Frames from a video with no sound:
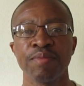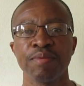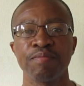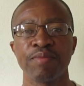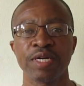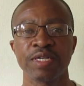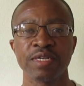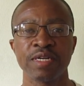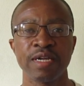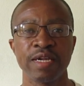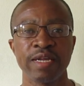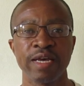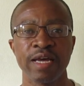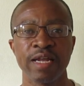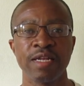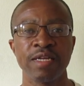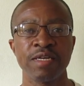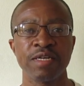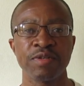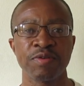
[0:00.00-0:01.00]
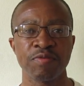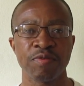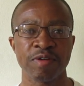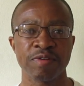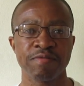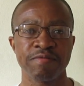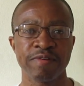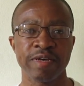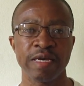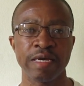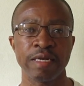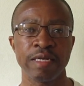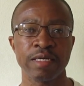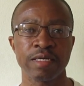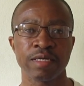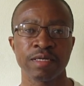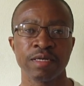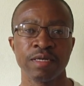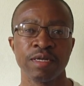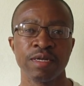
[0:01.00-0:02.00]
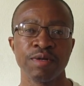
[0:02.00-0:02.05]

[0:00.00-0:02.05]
But clearly it was failing.